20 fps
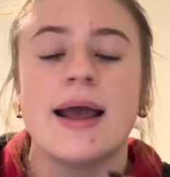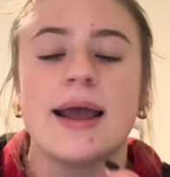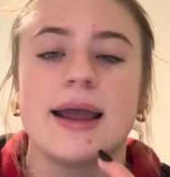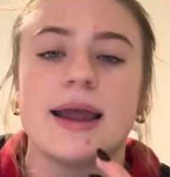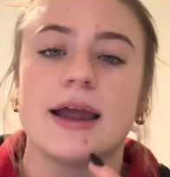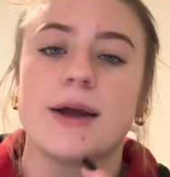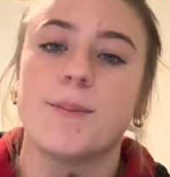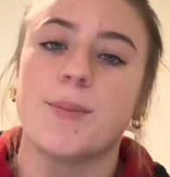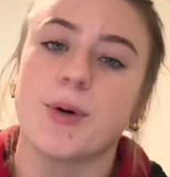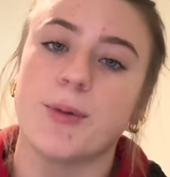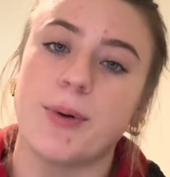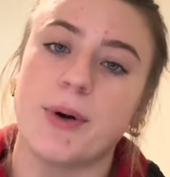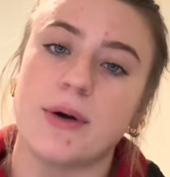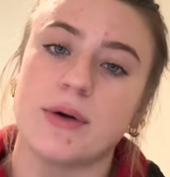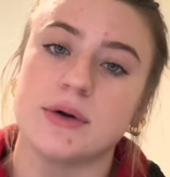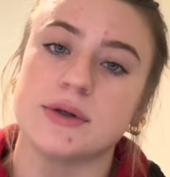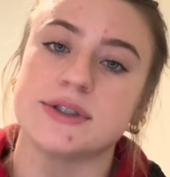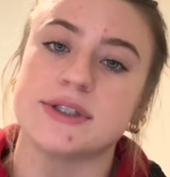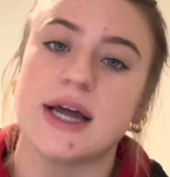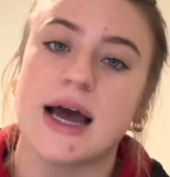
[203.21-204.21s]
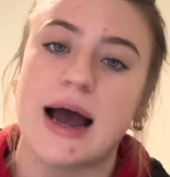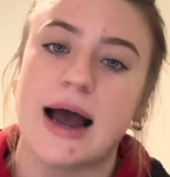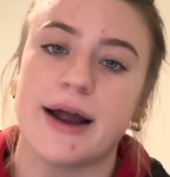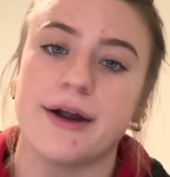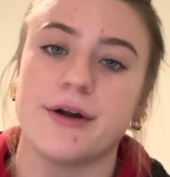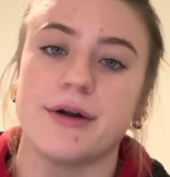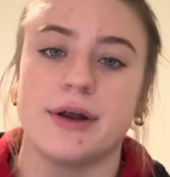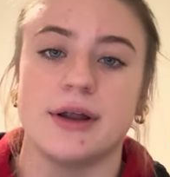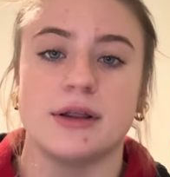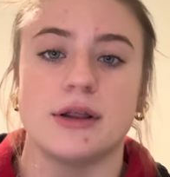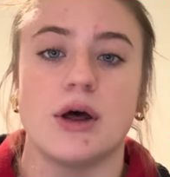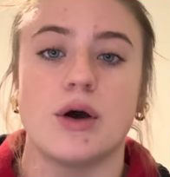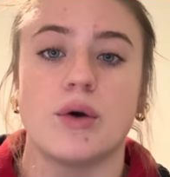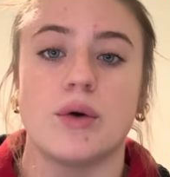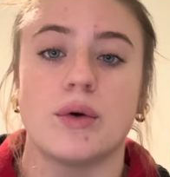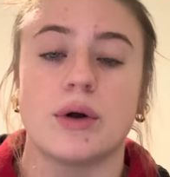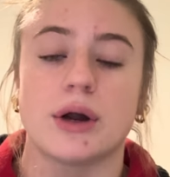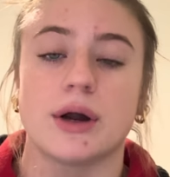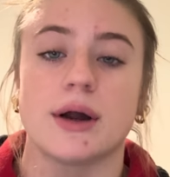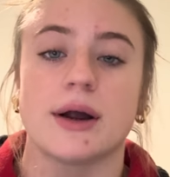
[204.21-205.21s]
and proposed higher and
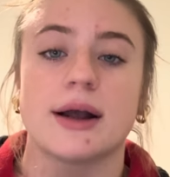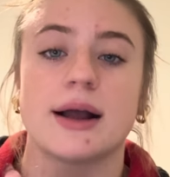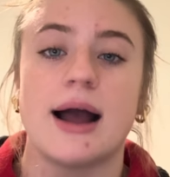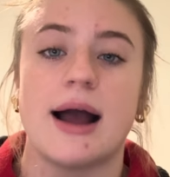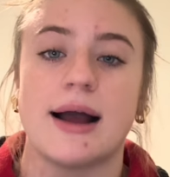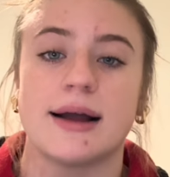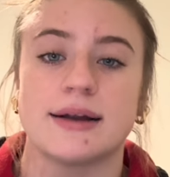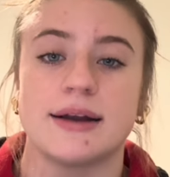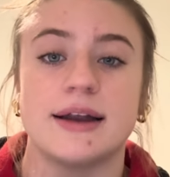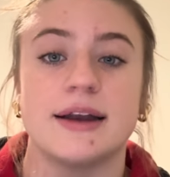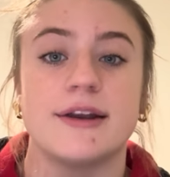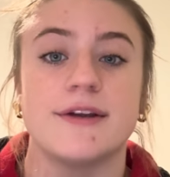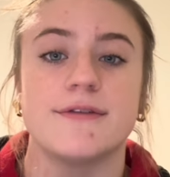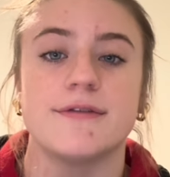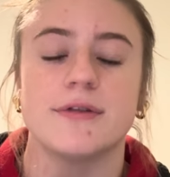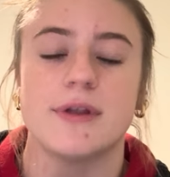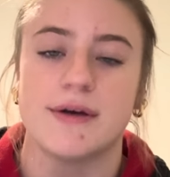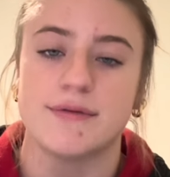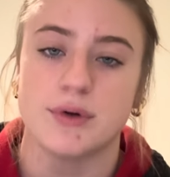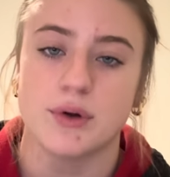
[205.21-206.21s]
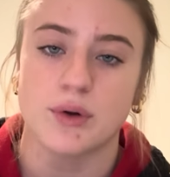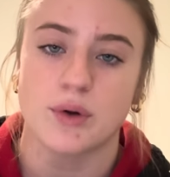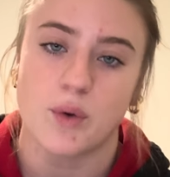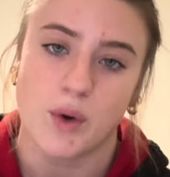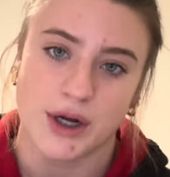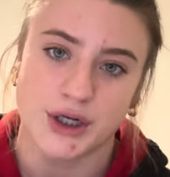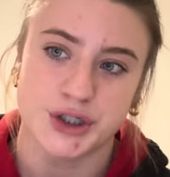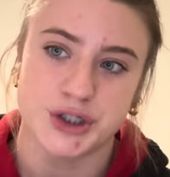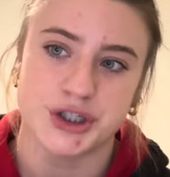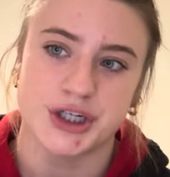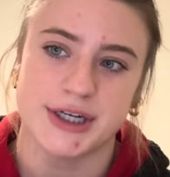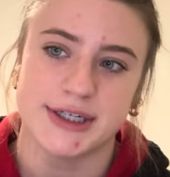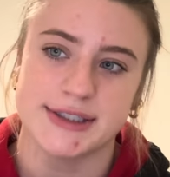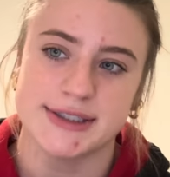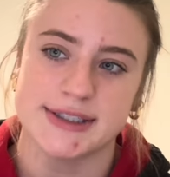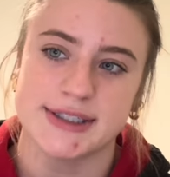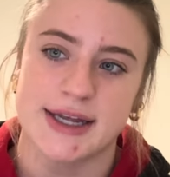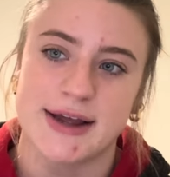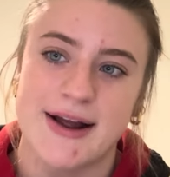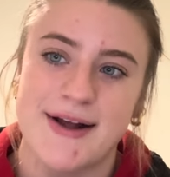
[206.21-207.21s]
lower cognitive level
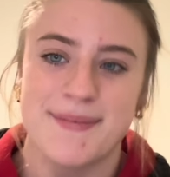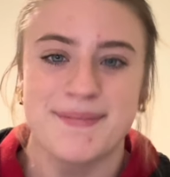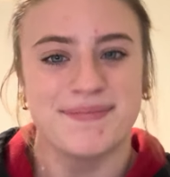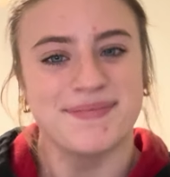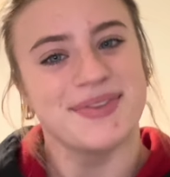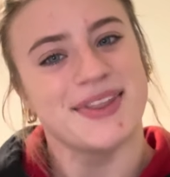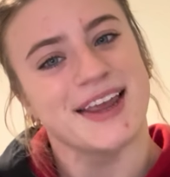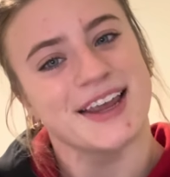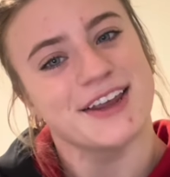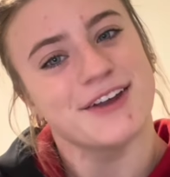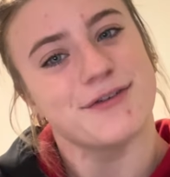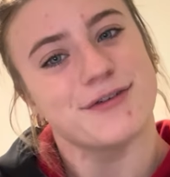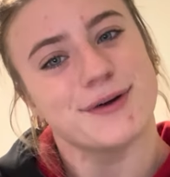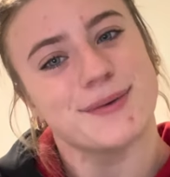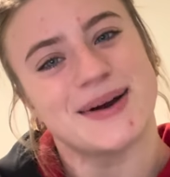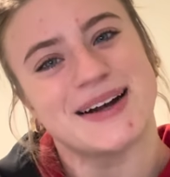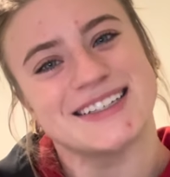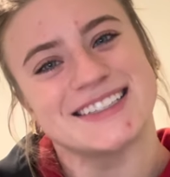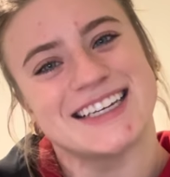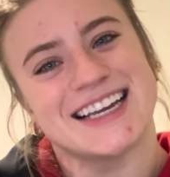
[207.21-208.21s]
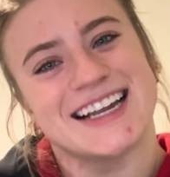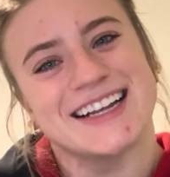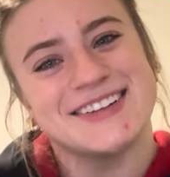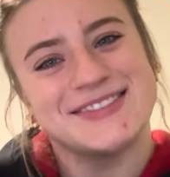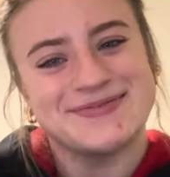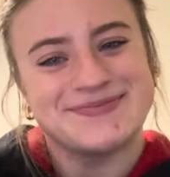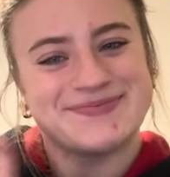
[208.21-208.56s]
questions. Thank you for watching.